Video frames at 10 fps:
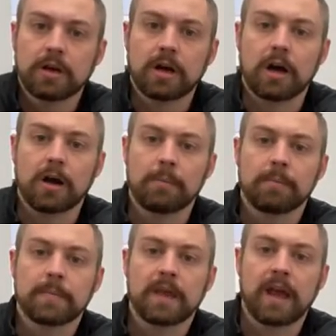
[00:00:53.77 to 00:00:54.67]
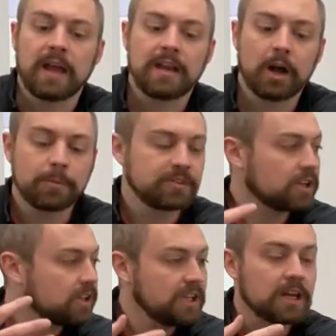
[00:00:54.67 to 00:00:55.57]
Um, and it helps to
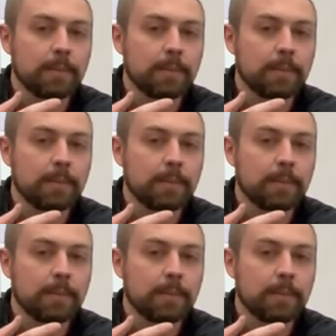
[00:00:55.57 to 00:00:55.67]
clean